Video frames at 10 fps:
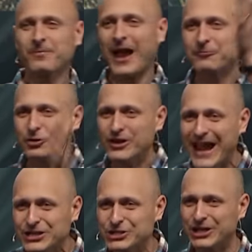after
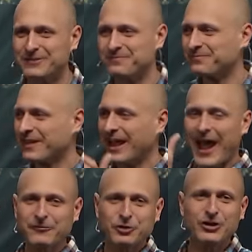nation
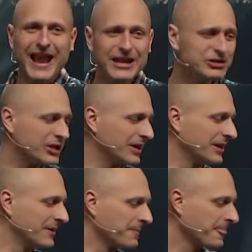after nation.
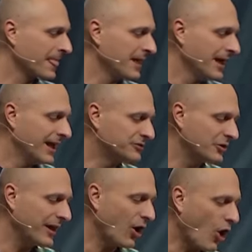And so
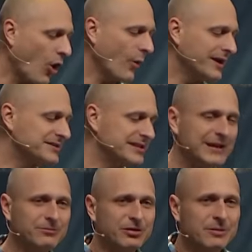they always
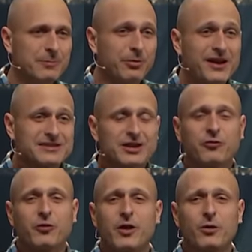seemed to be oppressed, and
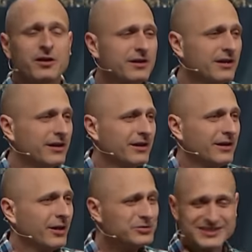therefore they were,
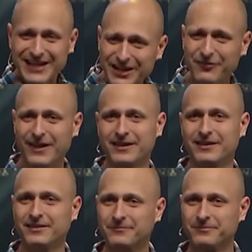they were sick of it.
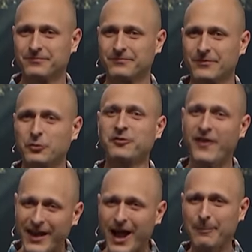They're
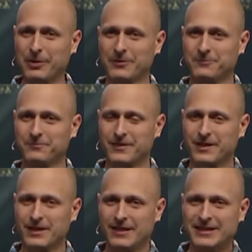fed up.
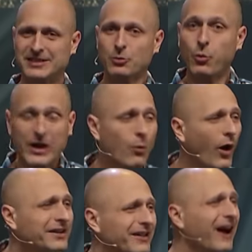And they said, we
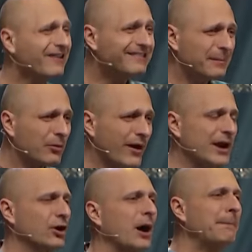want a
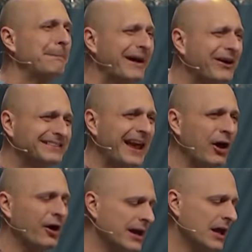liberator, a
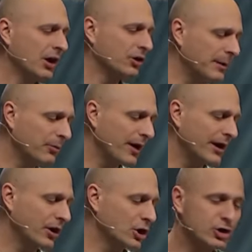military
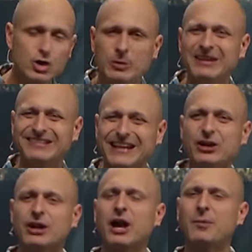liberator, a human leader
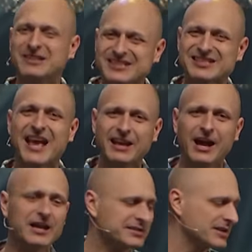to come and set
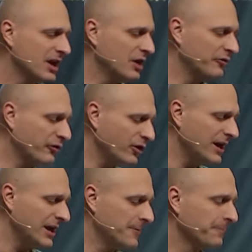us
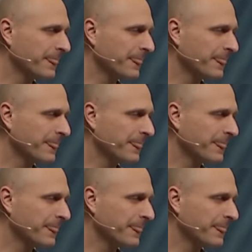free.